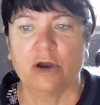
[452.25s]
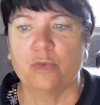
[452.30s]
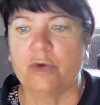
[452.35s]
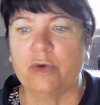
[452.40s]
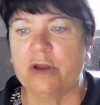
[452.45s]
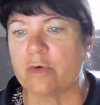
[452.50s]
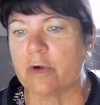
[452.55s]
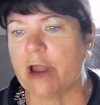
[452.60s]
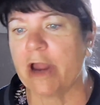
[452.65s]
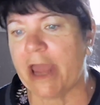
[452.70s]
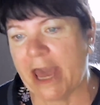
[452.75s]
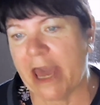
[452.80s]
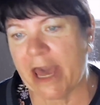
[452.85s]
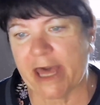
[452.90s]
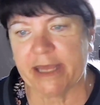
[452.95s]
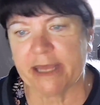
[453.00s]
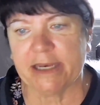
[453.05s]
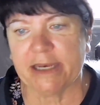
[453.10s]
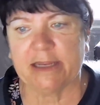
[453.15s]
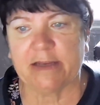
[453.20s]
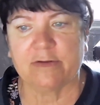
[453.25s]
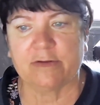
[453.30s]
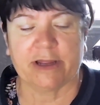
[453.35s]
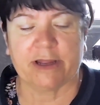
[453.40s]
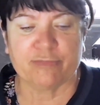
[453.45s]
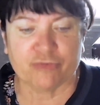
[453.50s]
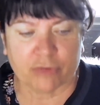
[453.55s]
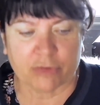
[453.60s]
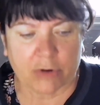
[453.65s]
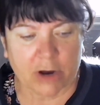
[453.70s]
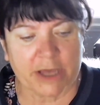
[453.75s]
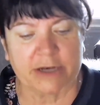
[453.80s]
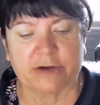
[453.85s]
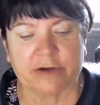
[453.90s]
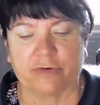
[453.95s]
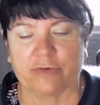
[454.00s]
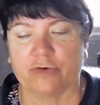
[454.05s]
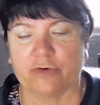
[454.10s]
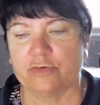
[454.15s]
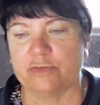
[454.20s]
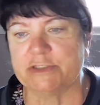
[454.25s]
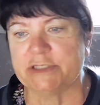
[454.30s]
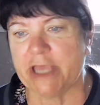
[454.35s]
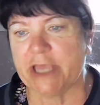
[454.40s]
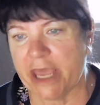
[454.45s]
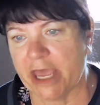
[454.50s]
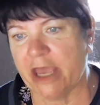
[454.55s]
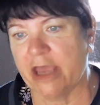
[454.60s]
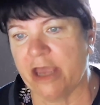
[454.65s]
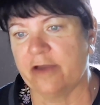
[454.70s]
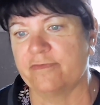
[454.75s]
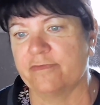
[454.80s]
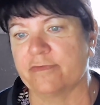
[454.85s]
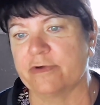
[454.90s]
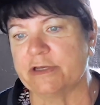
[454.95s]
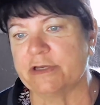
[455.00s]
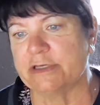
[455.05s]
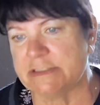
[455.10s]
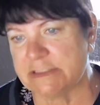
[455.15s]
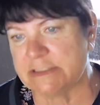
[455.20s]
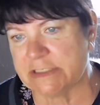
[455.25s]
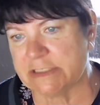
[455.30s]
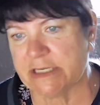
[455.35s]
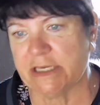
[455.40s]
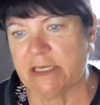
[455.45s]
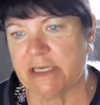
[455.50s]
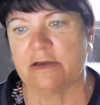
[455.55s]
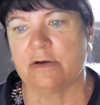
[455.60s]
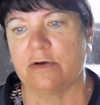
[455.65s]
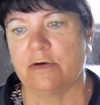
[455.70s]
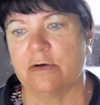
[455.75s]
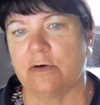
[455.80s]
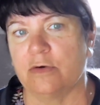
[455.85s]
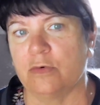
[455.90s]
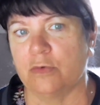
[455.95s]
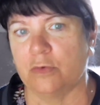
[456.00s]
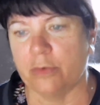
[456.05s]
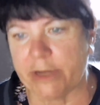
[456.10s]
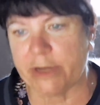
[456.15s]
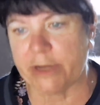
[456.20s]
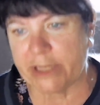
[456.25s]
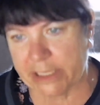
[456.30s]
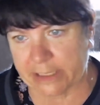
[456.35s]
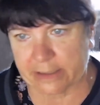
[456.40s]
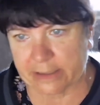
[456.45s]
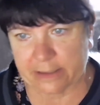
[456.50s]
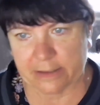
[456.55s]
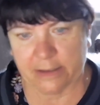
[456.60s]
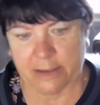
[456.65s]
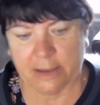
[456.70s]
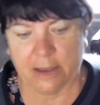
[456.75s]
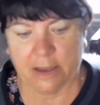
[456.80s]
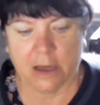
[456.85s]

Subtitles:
We were adding like product groups every single week.